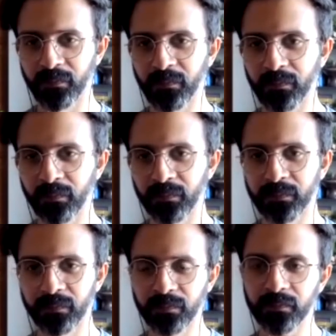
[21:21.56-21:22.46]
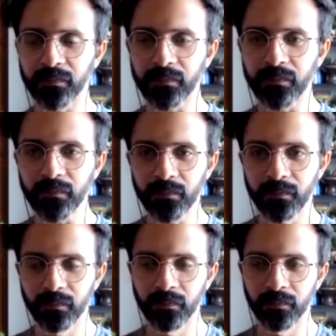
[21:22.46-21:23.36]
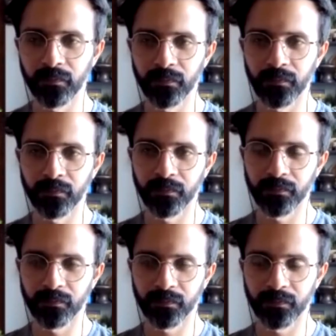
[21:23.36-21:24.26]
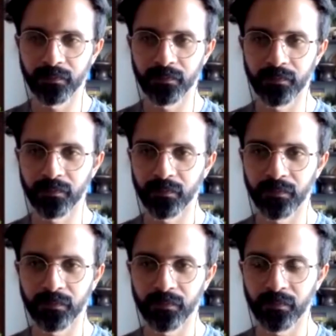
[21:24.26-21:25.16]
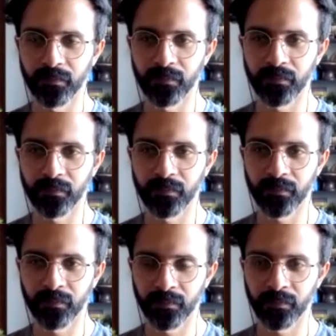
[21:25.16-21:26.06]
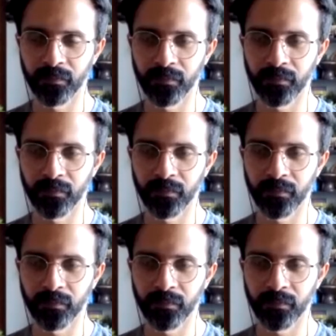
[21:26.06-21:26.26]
(not speaking)